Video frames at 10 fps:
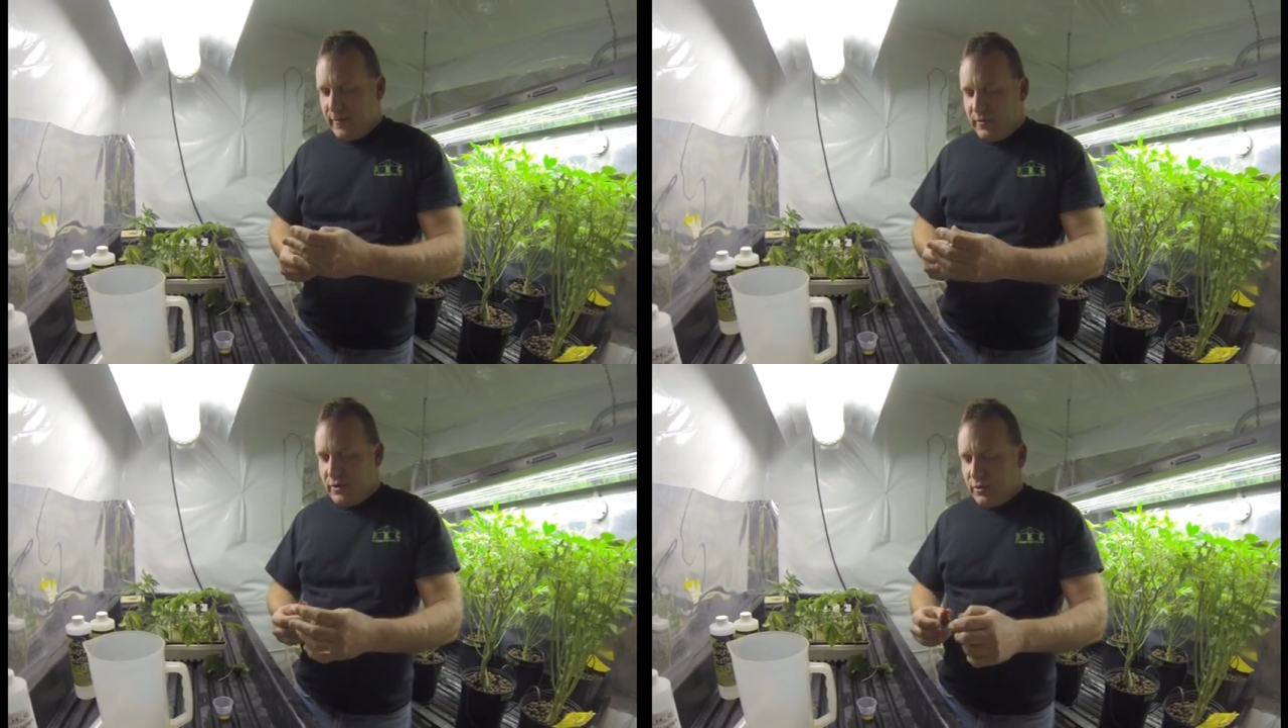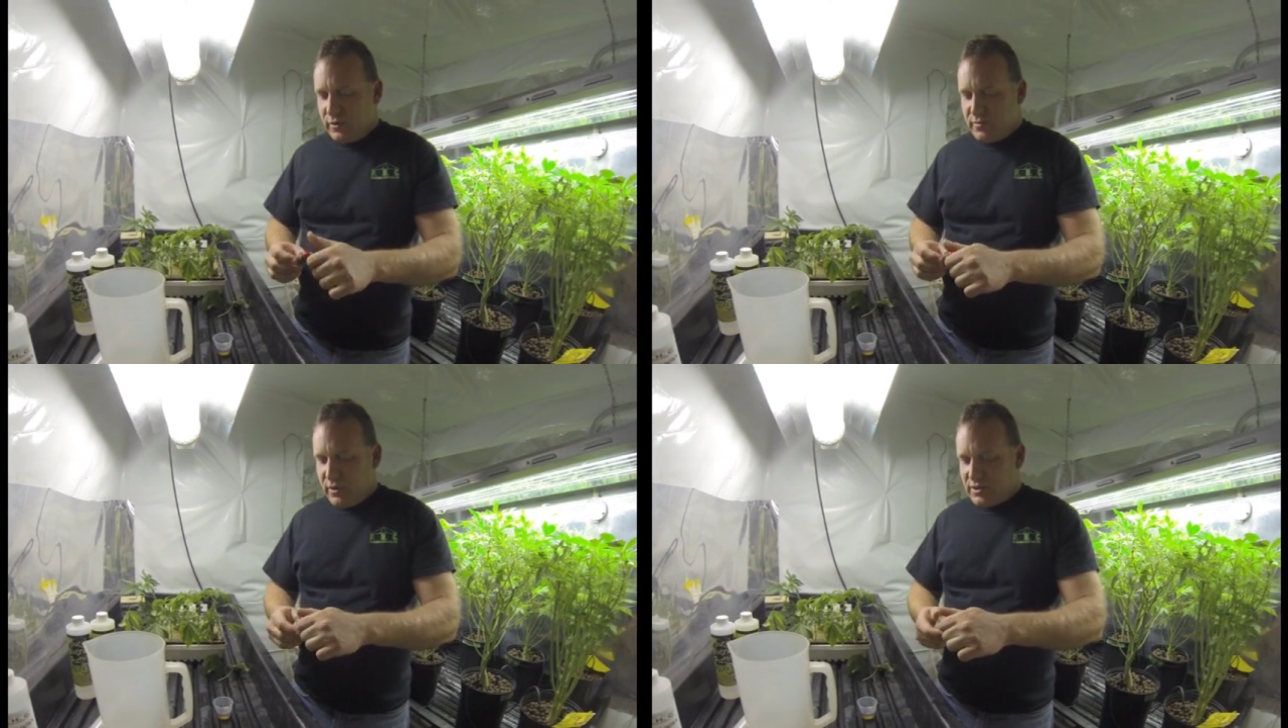you know,
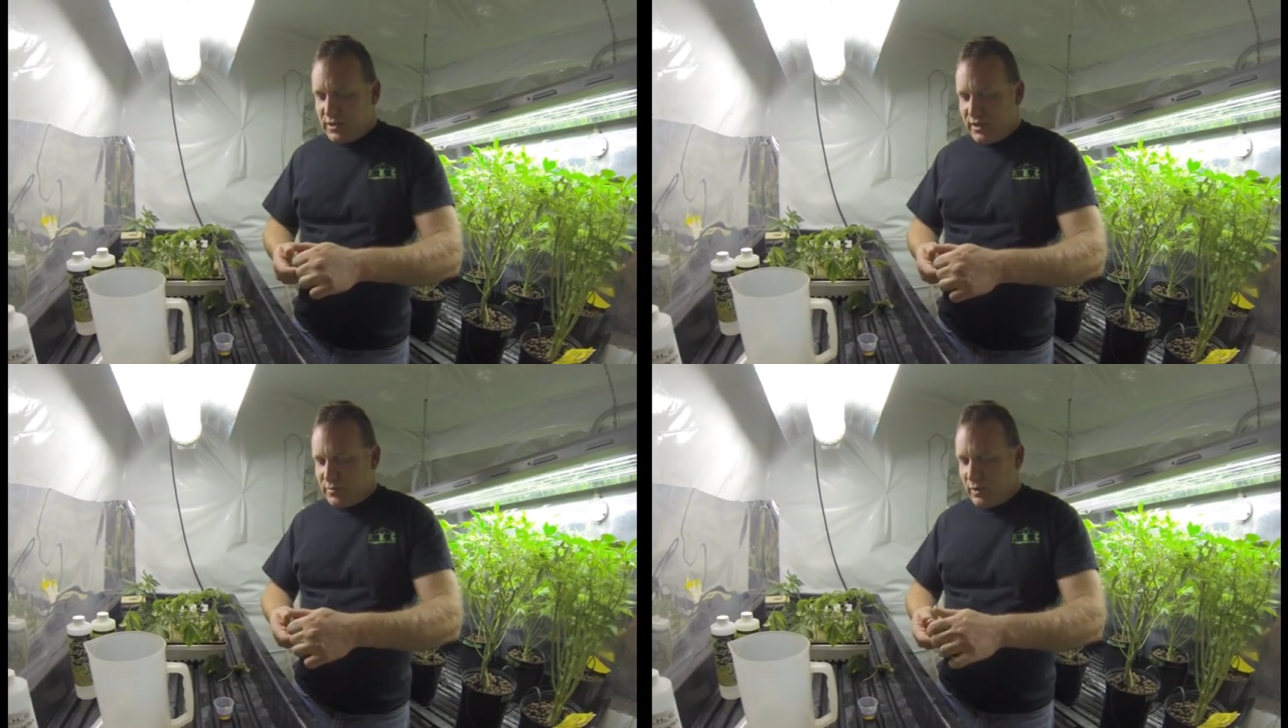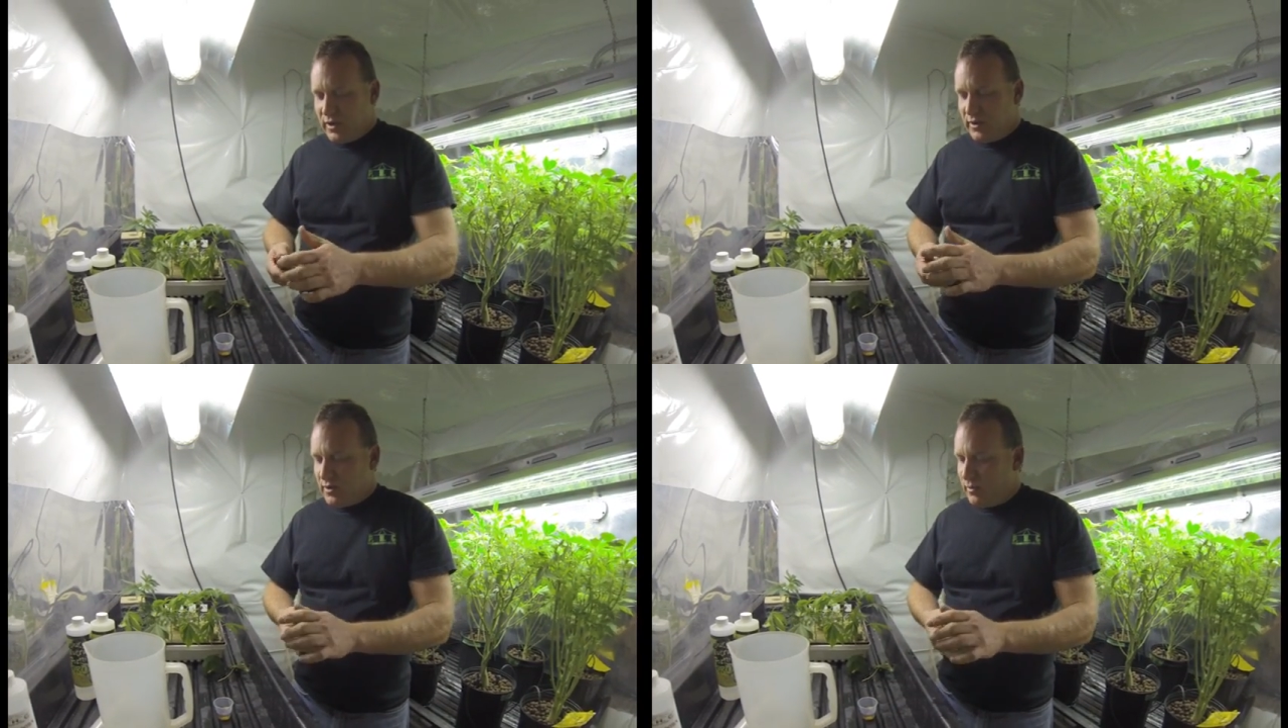is much less
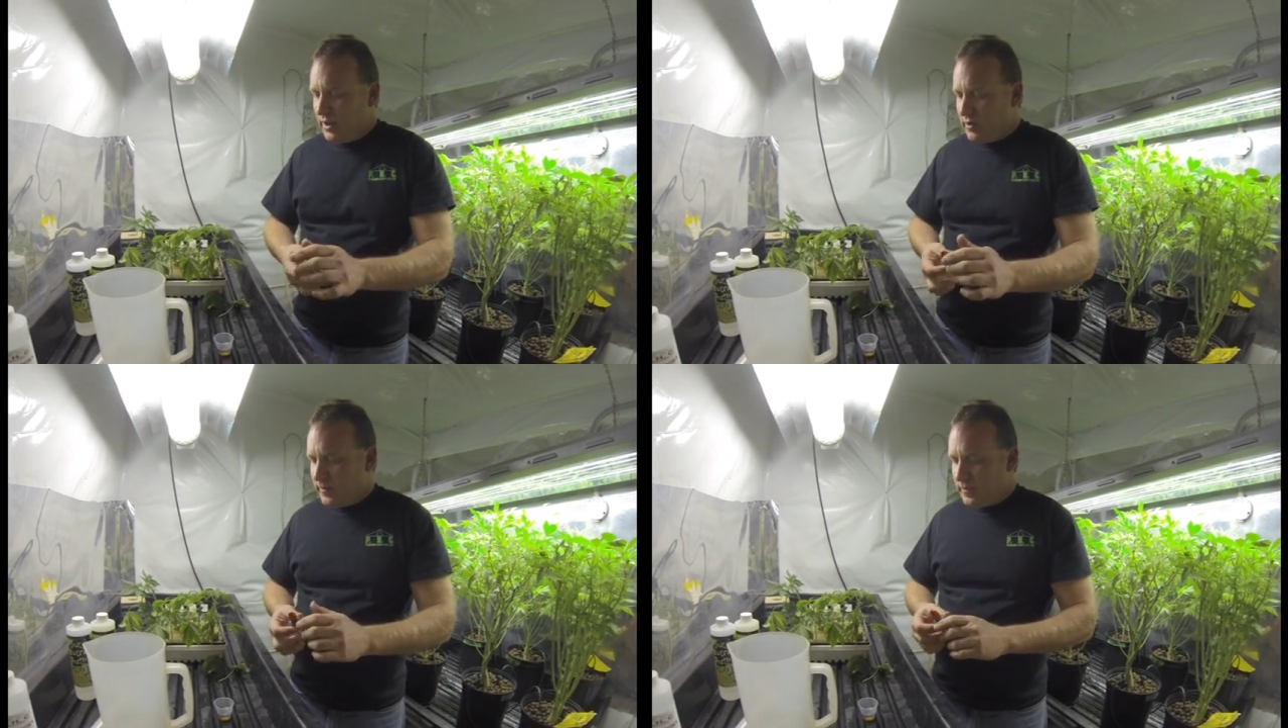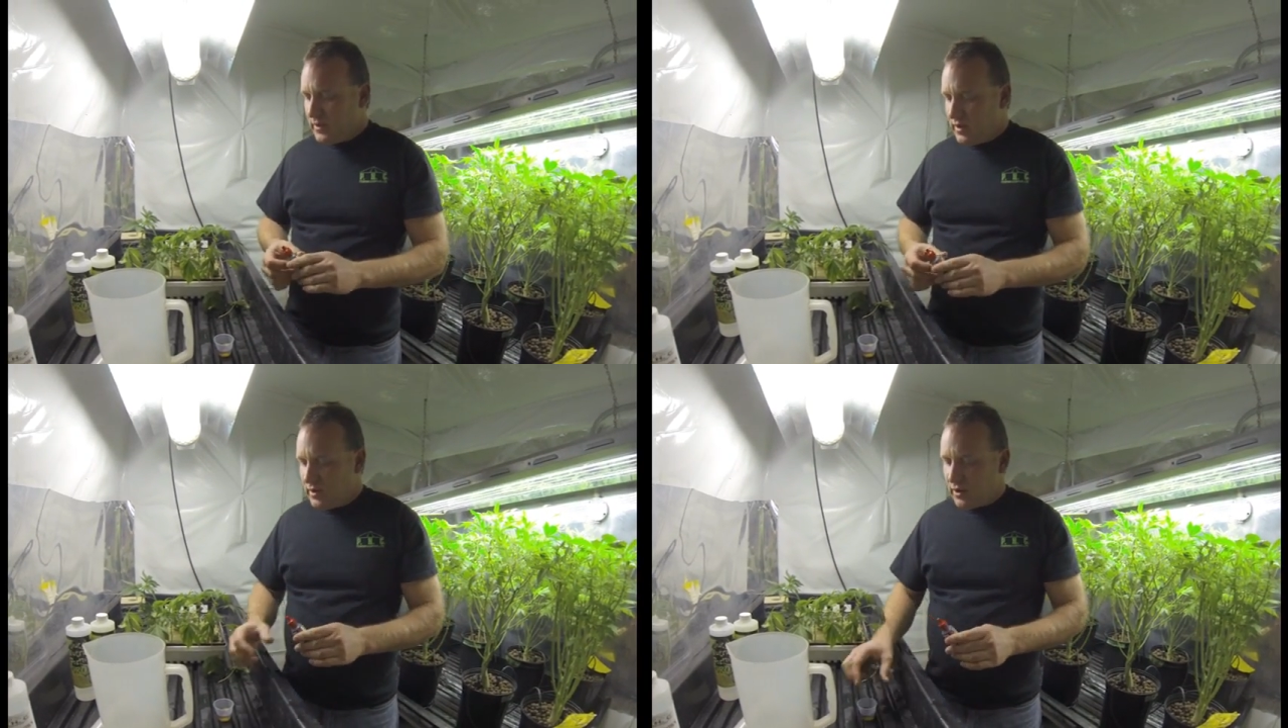money than a meter.
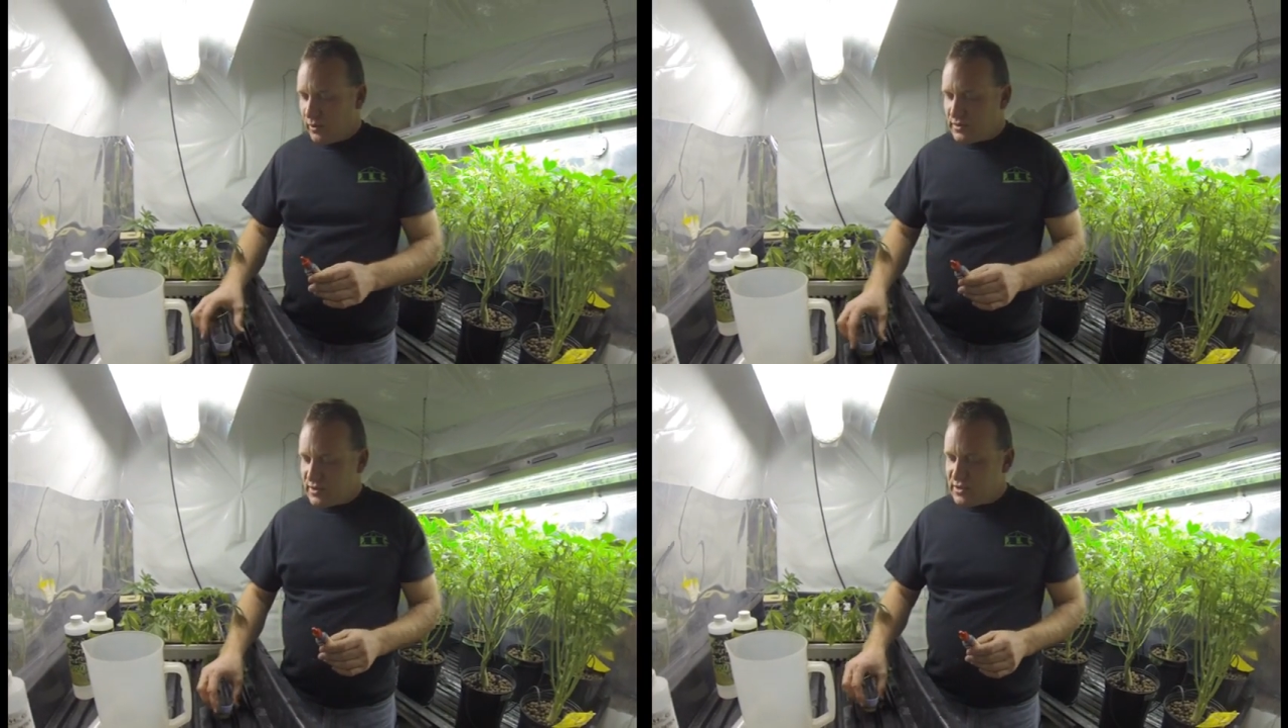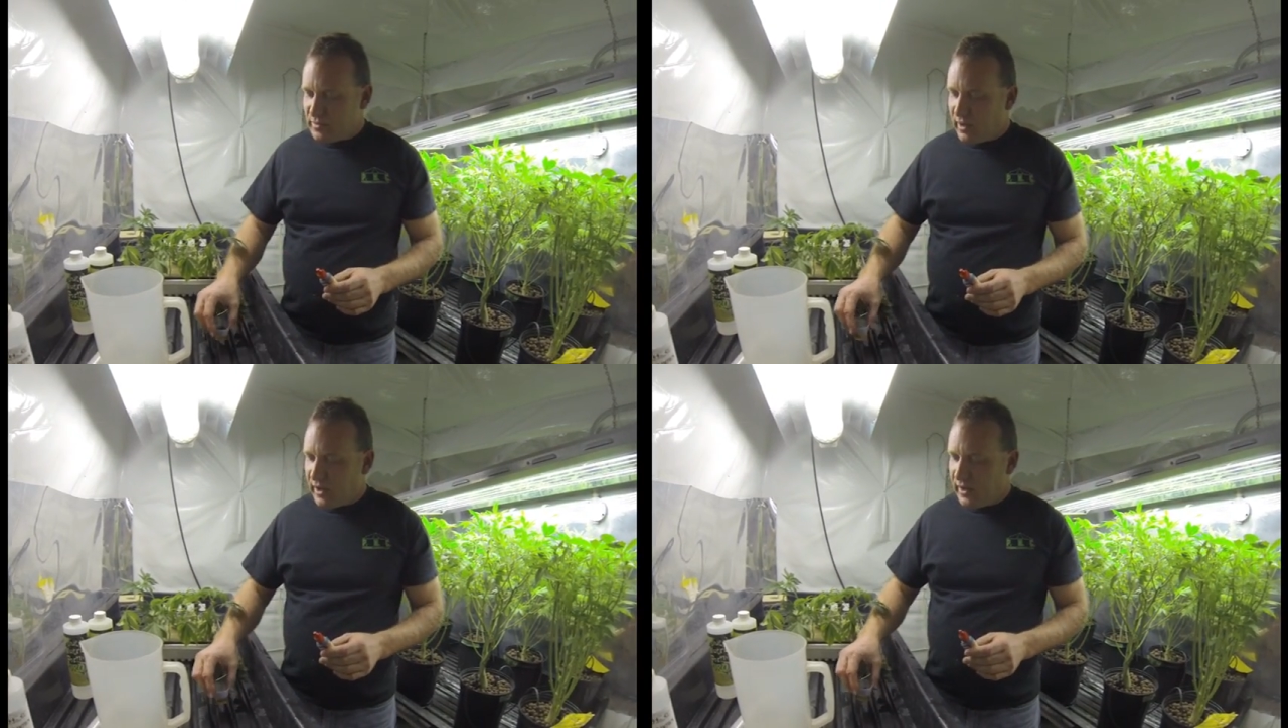It'll always get you
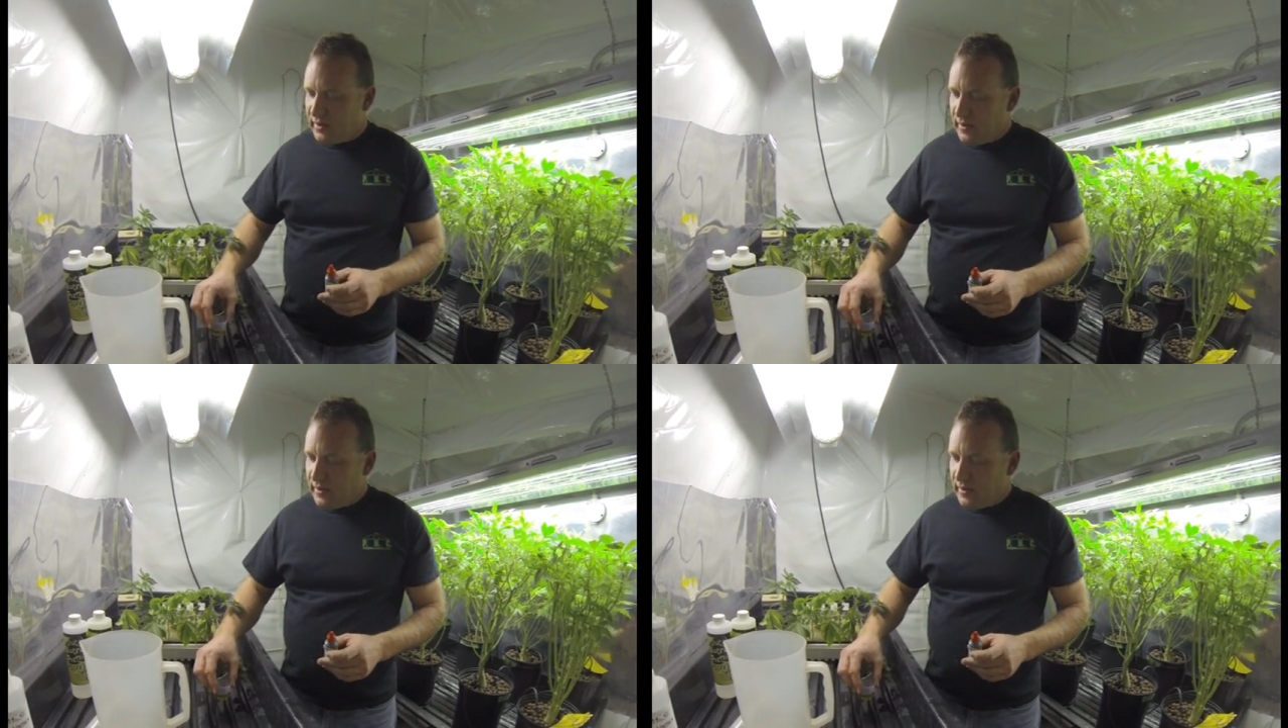by,